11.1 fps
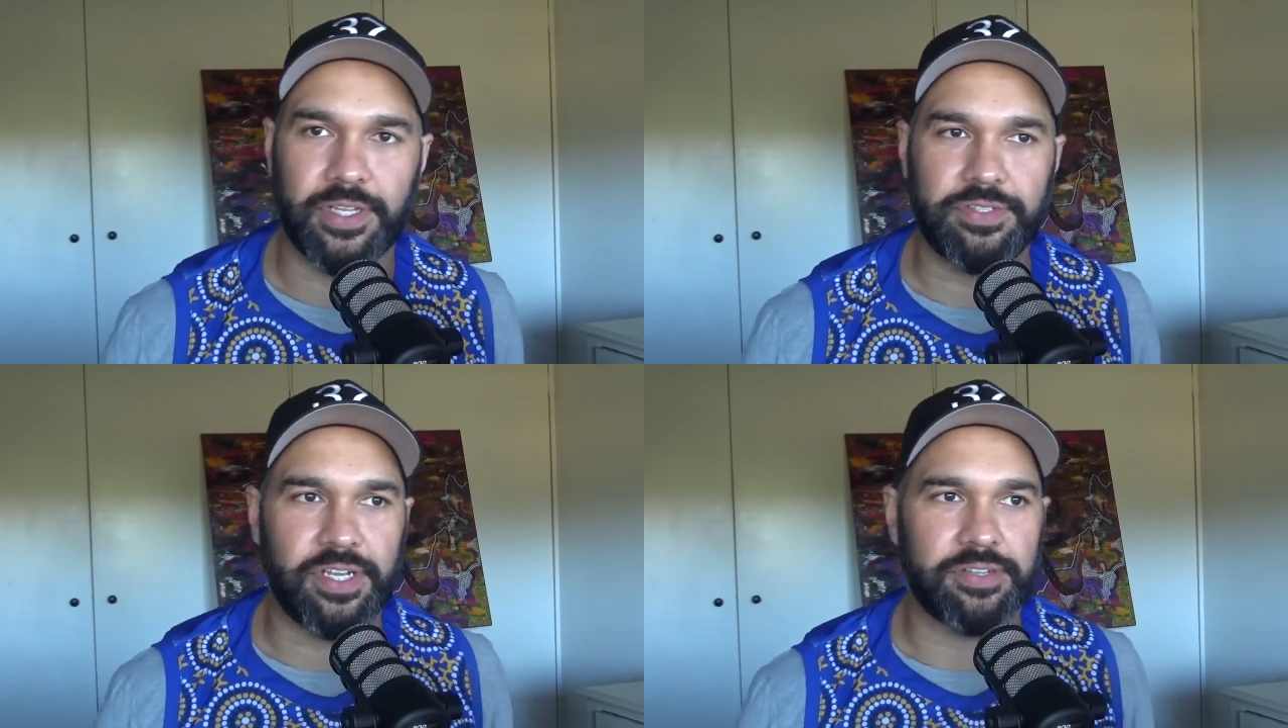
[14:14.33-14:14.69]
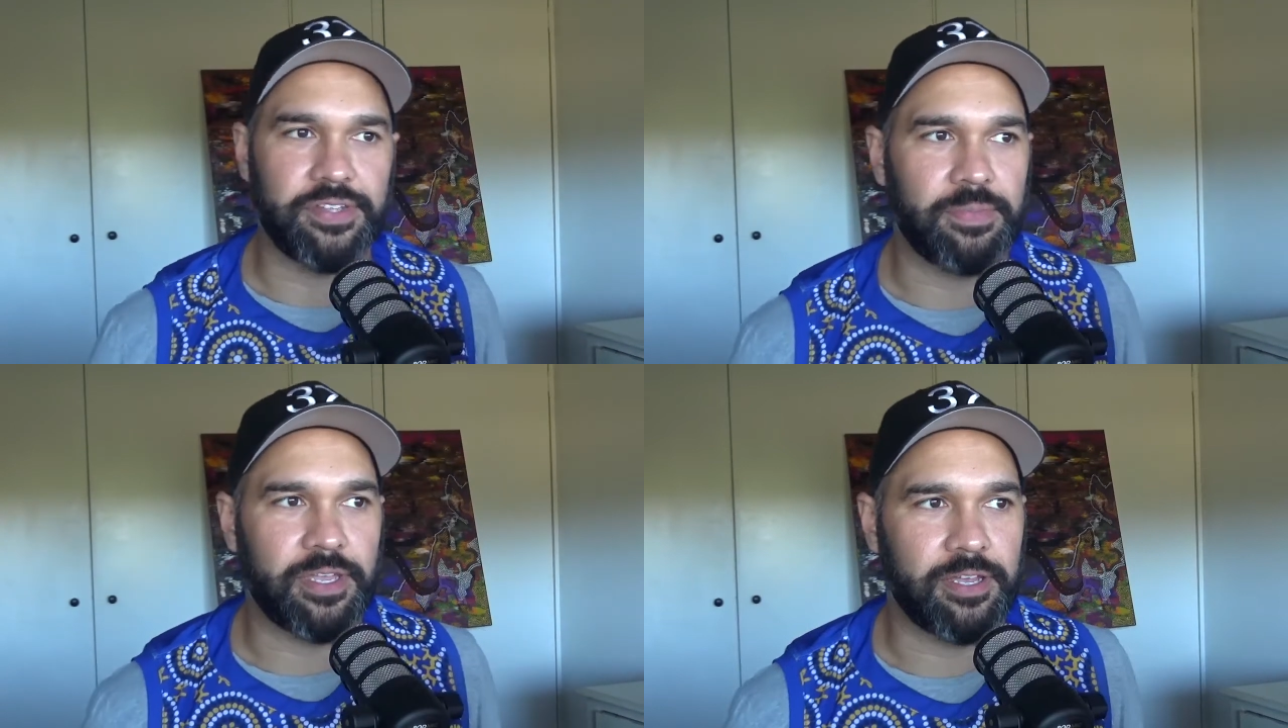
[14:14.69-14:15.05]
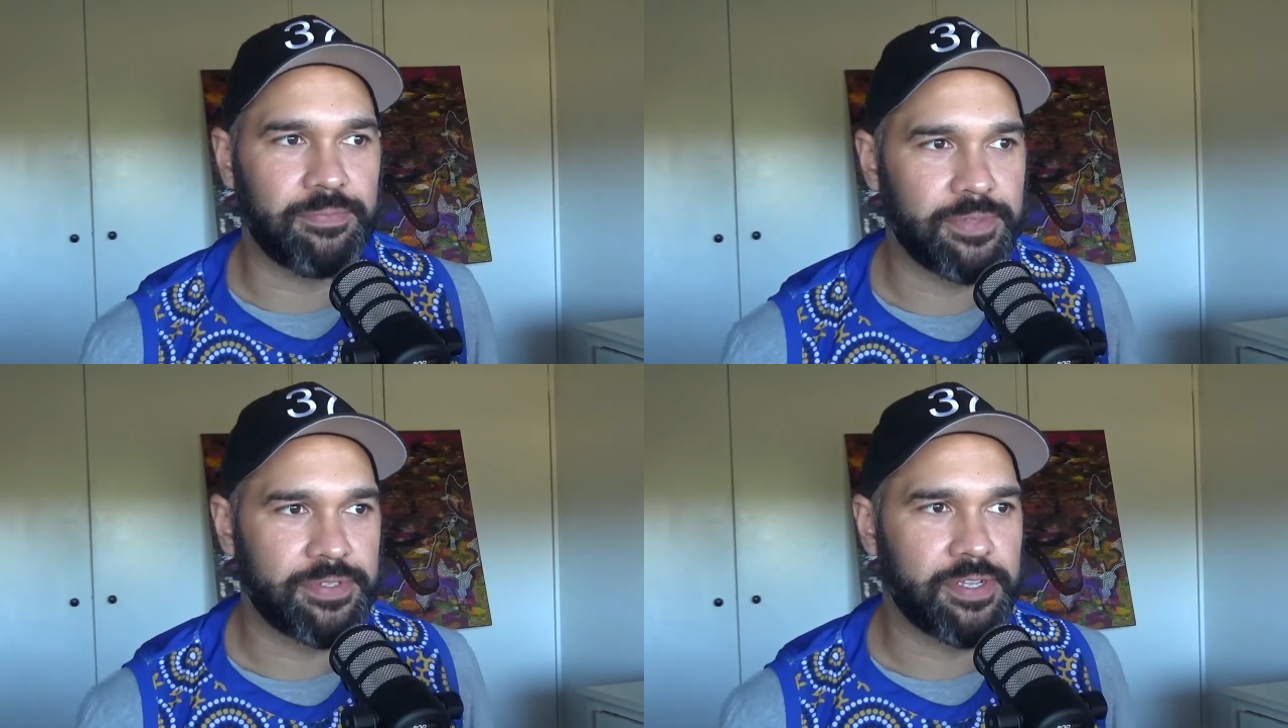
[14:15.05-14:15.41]
chuck something
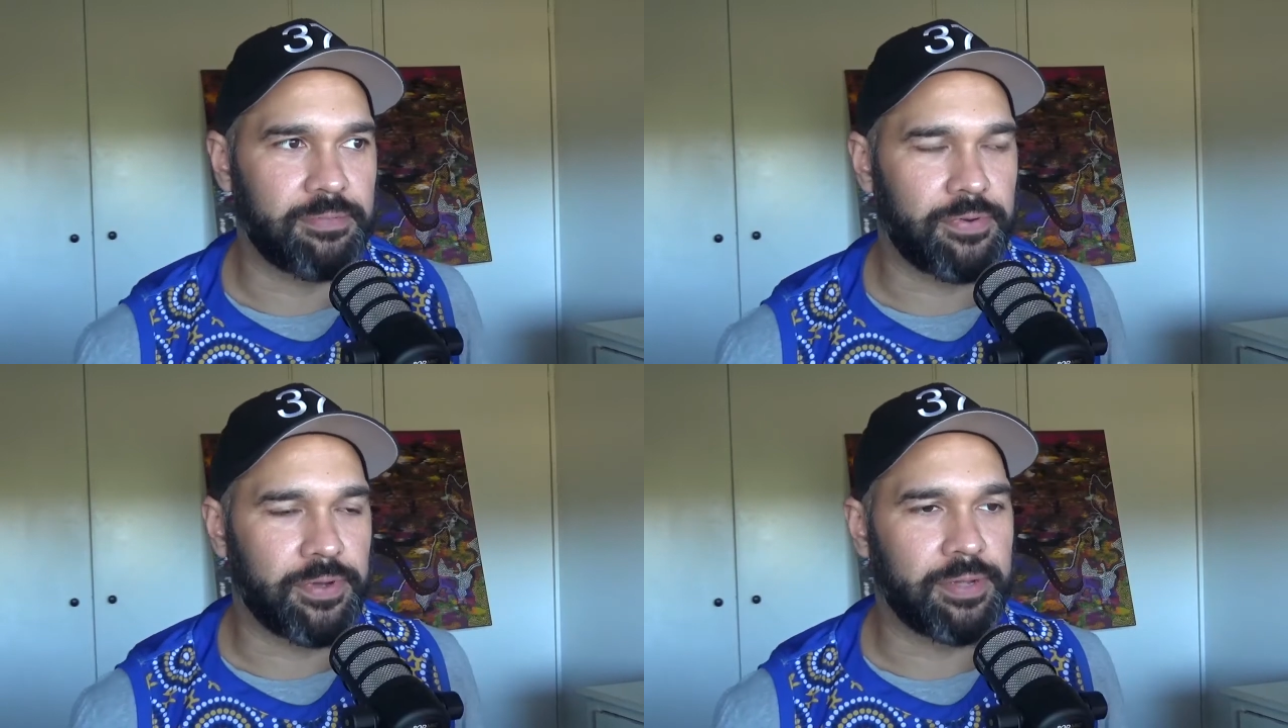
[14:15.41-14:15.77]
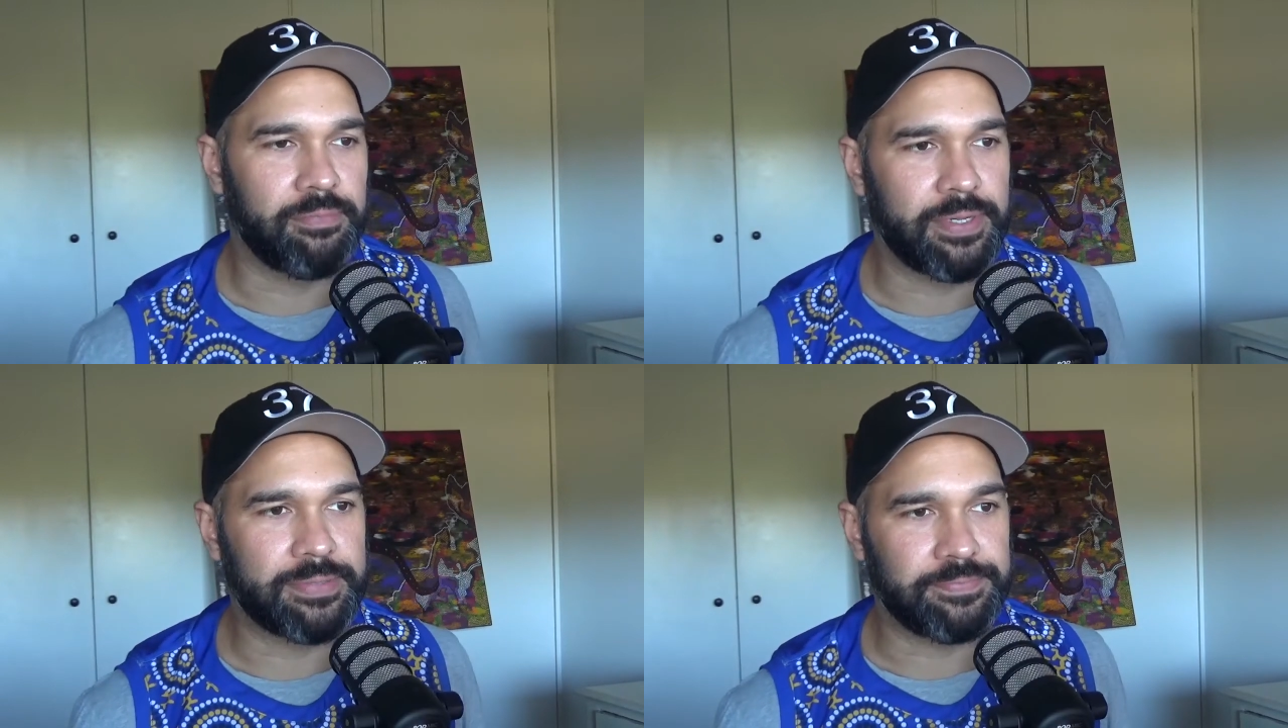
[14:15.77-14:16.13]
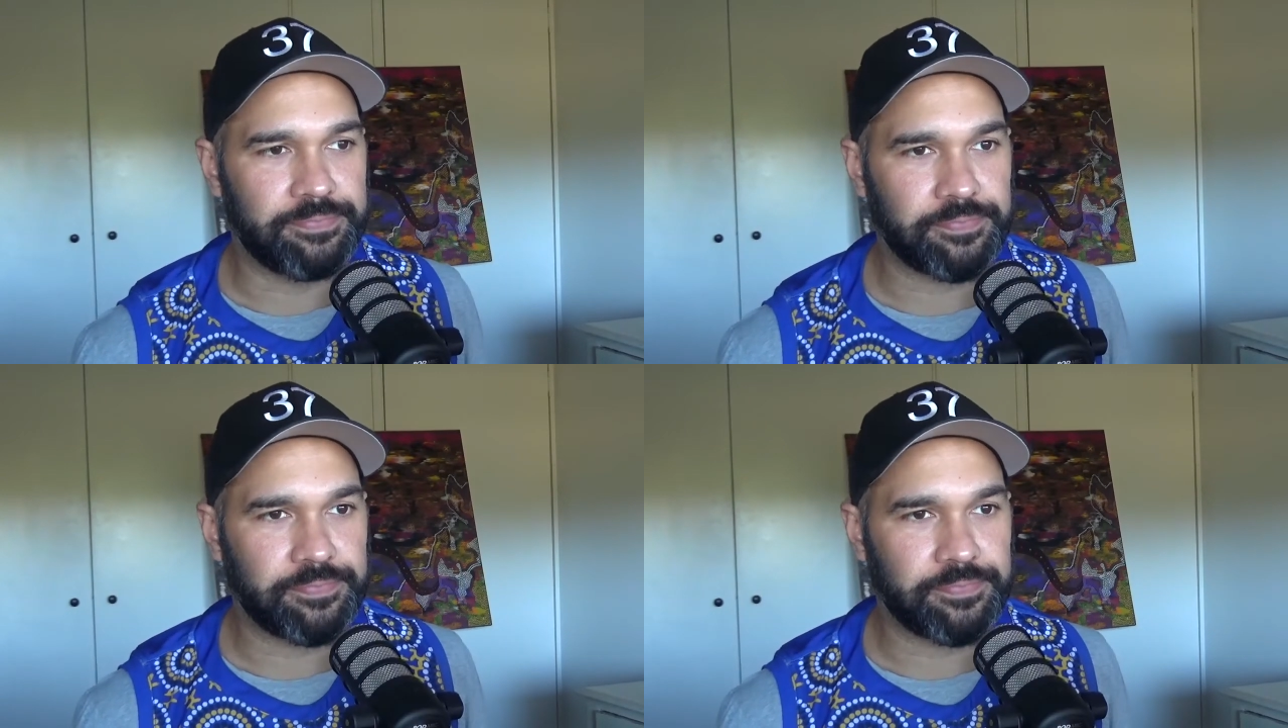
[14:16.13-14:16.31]
up at some point. But